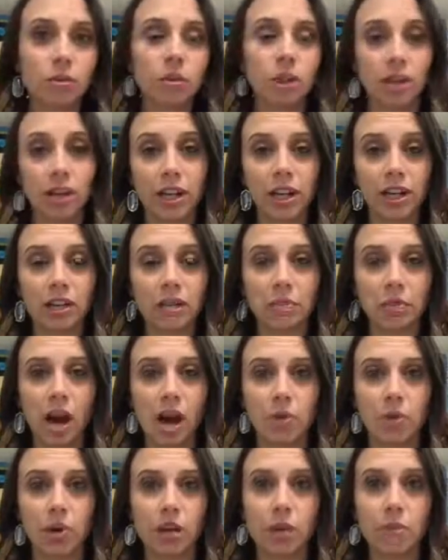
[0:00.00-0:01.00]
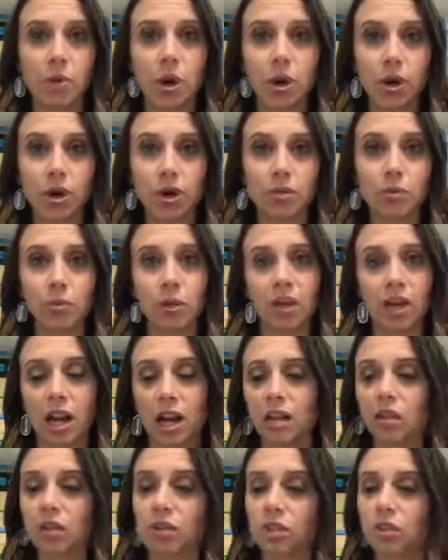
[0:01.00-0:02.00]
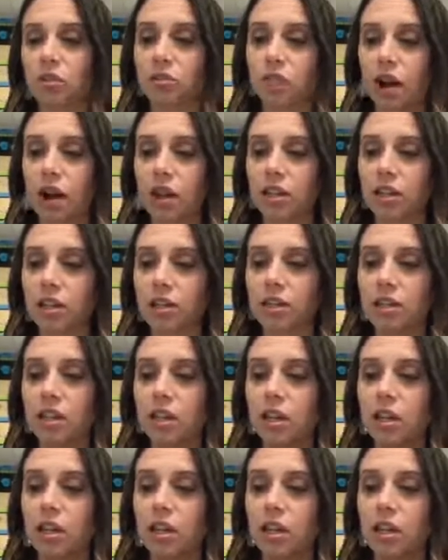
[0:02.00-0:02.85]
Learning at the Primary Pond with Allison Ryan.